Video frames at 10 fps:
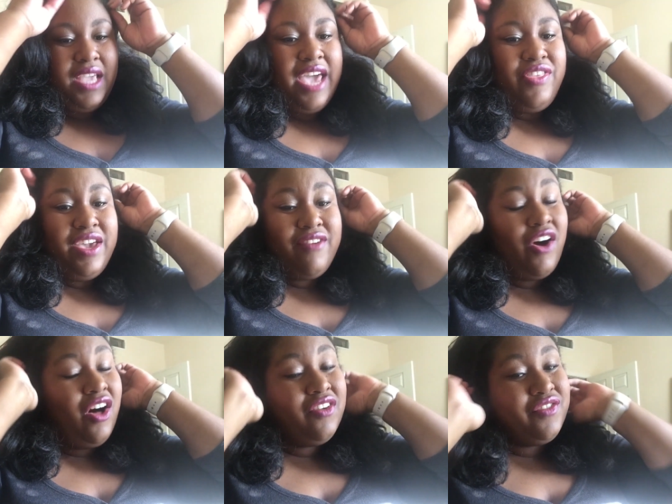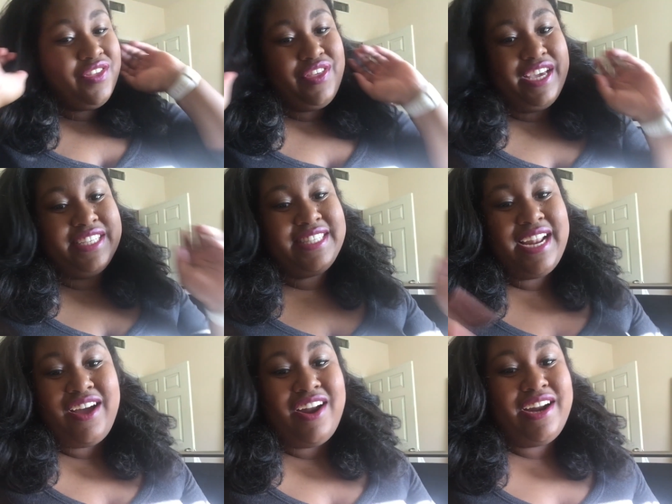I think of all of the things that
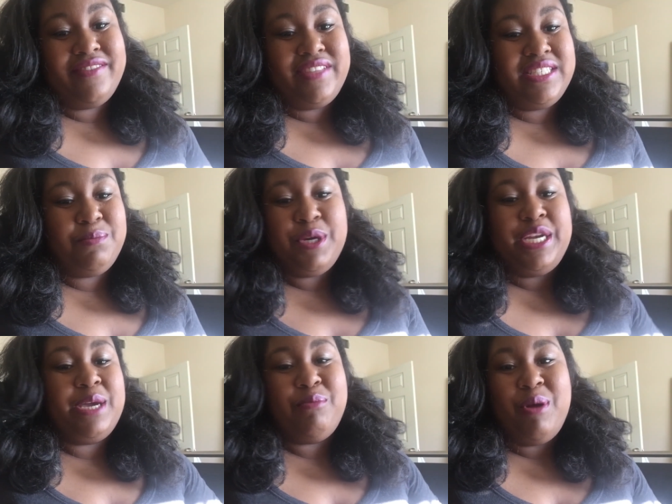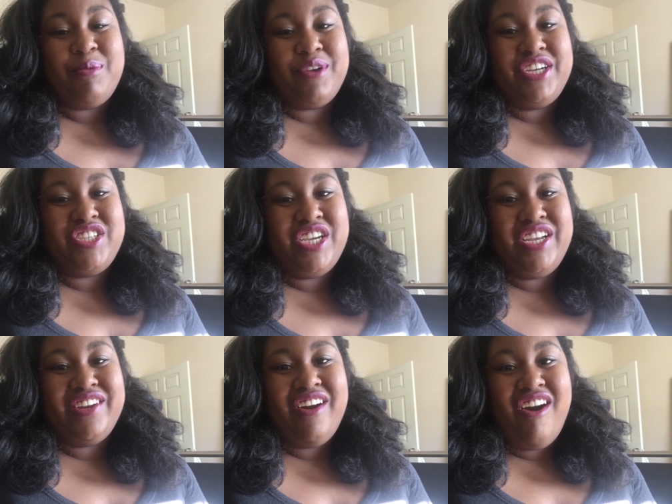I got out of this planning and
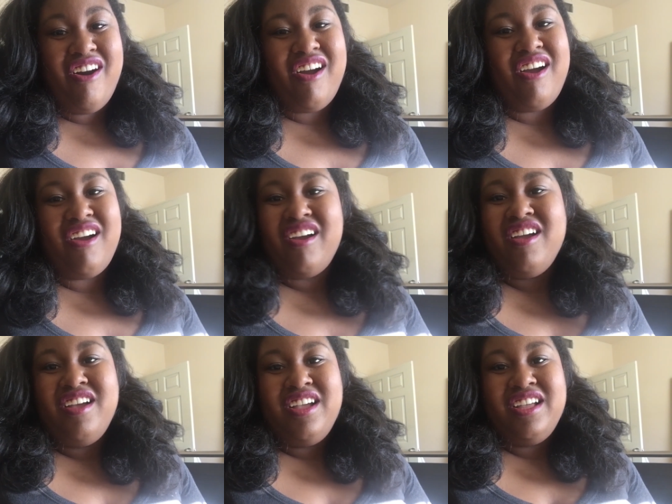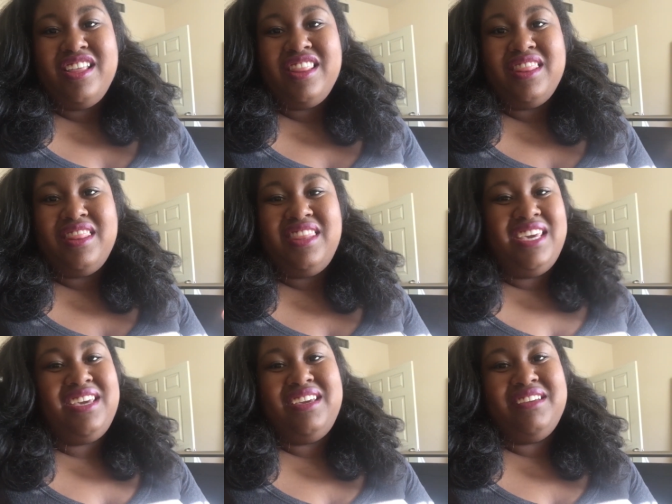preparation are
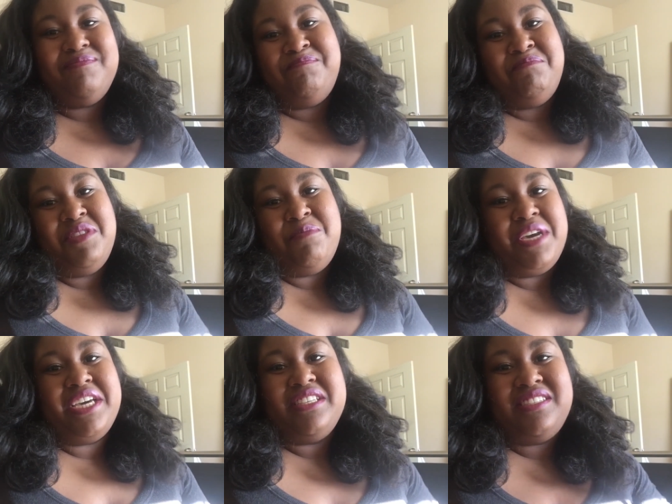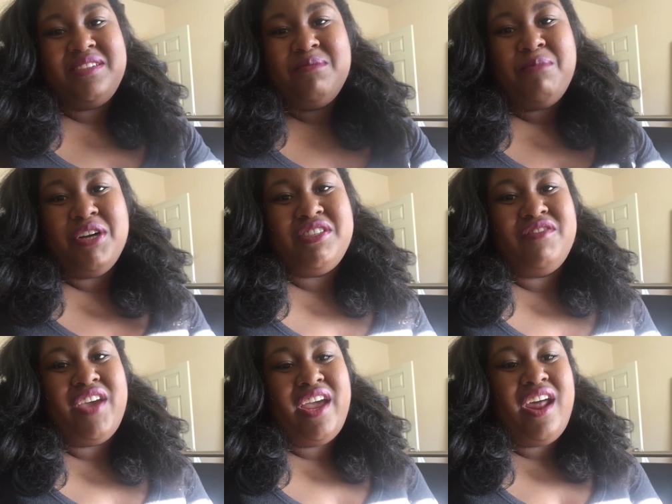the the biggest parts
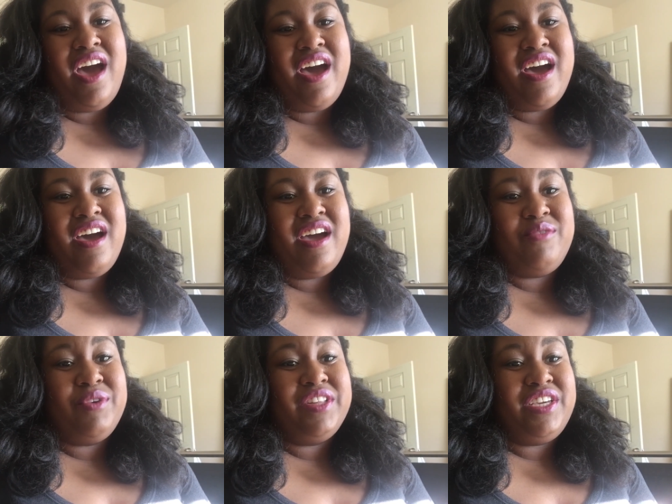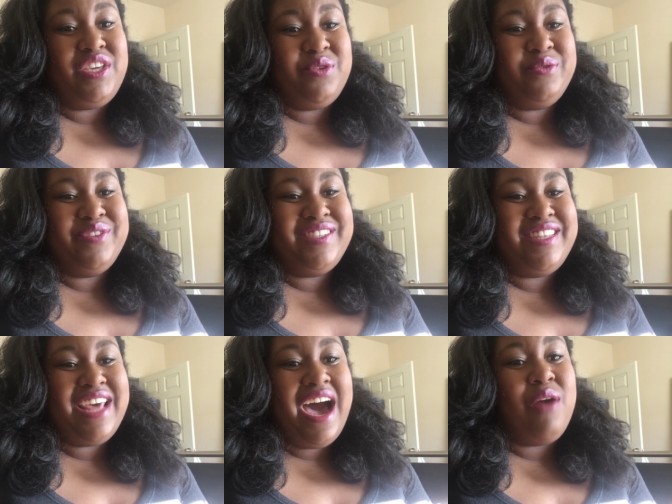of it. Uh, I really
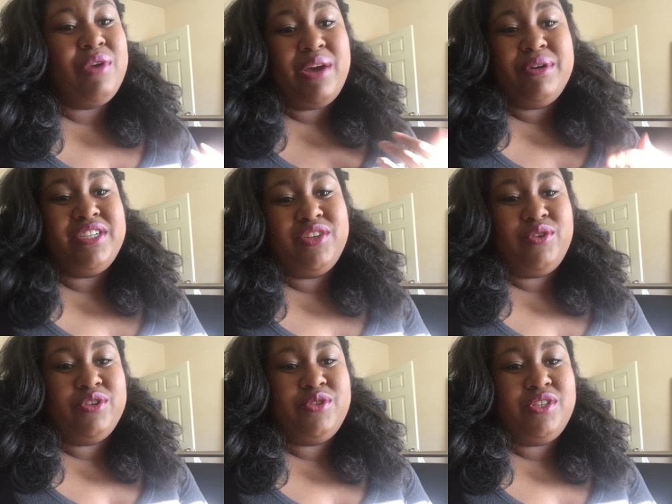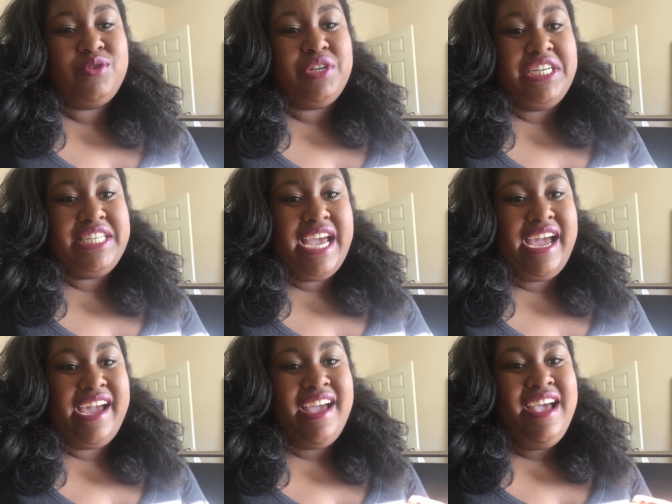used that when I went to the grocery store
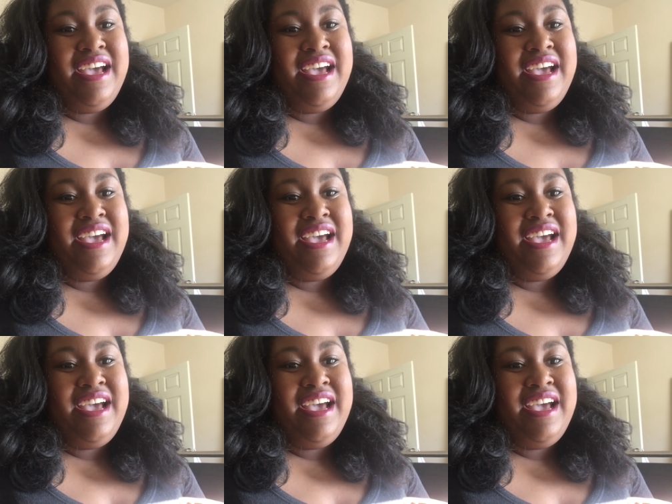today.